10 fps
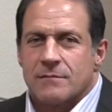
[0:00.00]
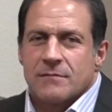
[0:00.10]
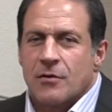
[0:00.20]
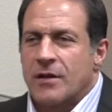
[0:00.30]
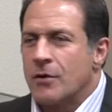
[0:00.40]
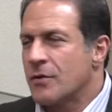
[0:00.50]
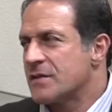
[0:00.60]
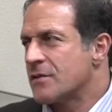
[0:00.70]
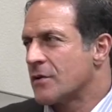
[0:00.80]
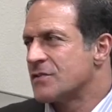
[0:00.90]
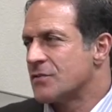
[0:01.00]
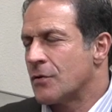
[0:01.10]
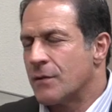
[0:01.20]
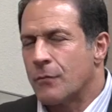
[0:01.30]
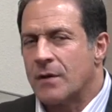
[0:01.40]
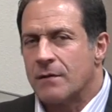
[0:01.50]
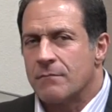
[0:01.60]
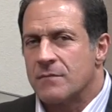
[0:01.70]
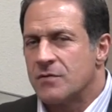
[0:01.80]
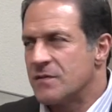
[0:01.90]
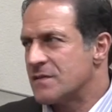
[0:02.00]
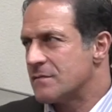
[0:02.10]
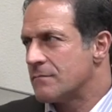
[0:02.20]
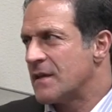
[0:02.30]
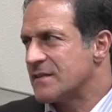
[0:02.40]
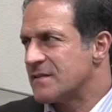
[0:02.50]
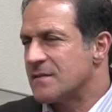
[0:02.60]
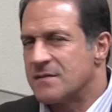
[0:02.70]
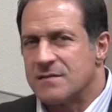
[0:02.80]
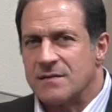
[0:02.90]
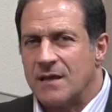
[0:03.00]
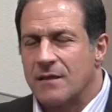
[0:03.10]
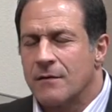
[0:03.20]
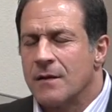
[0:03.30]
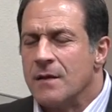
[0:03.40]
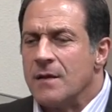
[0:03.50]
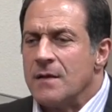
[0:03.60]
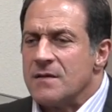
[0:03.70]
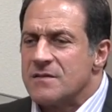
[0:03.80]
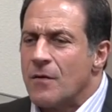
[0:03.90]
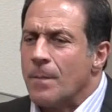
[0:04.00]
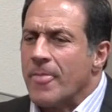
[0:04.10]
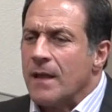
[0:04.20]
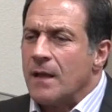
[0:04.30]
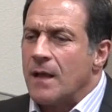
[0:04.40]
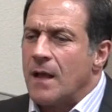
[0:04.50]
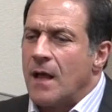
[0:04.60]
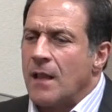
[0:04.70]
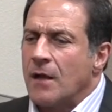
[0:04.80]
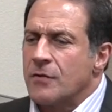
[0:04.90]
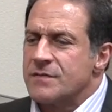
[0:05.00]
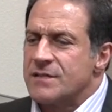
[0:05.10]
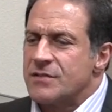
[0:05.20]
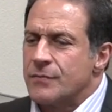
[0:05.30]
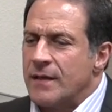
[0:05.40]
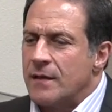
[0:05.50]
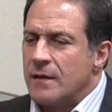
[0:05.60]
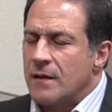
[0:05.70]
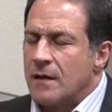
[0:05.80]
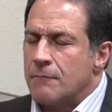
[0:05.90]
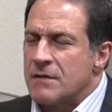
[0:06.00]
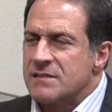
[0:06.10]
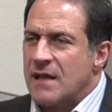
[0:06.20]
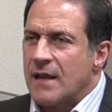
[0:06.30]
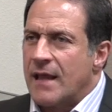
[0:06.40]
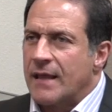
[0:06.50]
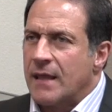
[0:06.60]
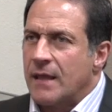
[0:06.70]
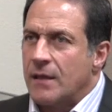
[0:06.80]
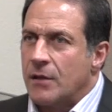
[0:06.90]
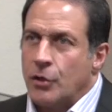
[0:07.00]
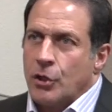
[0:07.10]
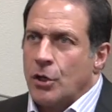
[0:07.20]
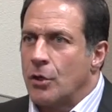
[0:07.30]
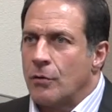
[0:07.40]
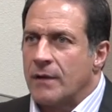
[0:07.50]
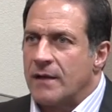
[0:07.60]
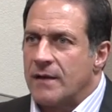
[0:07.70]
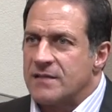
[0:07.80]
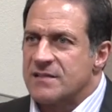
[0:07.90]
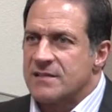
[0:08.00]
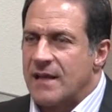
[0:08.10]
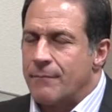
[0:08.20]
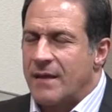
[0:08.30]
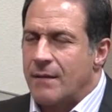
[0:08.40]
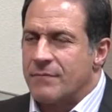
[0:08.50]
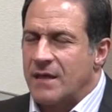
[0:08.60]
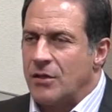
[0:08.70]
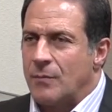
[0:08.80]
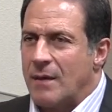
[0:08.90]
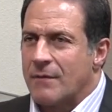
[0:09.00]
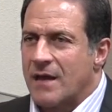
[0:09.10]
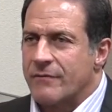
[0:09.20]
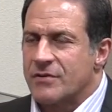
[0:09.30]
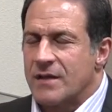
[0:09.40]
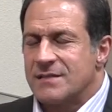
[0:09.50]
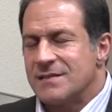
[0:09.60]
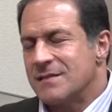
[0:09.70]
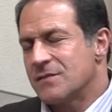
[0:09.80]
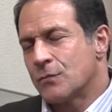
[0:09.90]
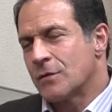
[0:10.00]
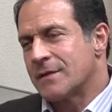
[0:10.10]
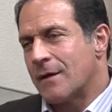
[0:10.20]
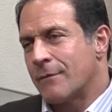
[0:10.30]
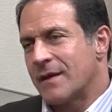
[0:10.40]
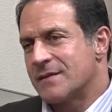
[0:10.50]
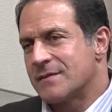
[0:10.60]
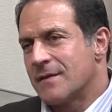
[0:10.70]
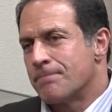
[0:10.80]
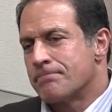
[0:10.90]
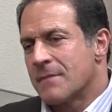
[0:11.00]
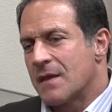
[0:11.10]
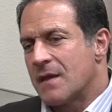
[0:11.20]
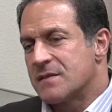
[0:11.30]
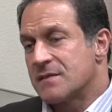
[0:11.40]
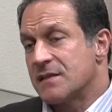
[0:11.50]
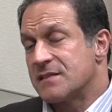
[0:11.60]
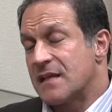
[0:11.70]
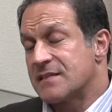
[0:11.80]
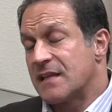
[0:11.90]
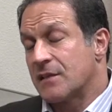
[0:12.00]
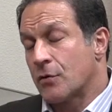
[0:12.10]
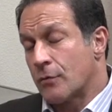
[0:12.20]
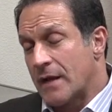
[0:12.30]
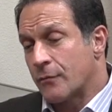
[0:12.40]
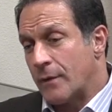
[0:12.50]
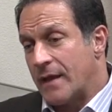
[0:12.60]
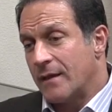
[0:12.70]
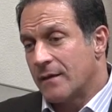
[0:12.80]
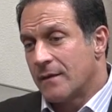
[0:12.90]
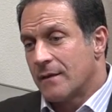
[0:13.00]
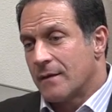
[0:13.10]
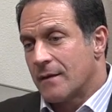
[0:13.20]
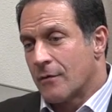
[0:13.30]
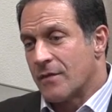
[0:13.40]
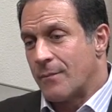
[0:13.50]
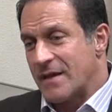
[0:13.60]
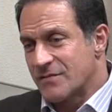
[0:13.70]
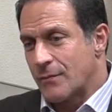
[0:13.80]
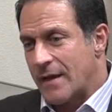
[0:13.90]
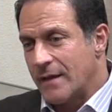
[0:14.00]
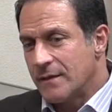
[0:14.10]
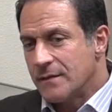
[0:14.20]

They're here because they're concerned. They want to do this, make this decision together. So a lot goes into it. It's not like here you go and it's slam bam, thank you ma'am, kind of. It just doesn't work that way. It's at least that's not the correct way, or the best way.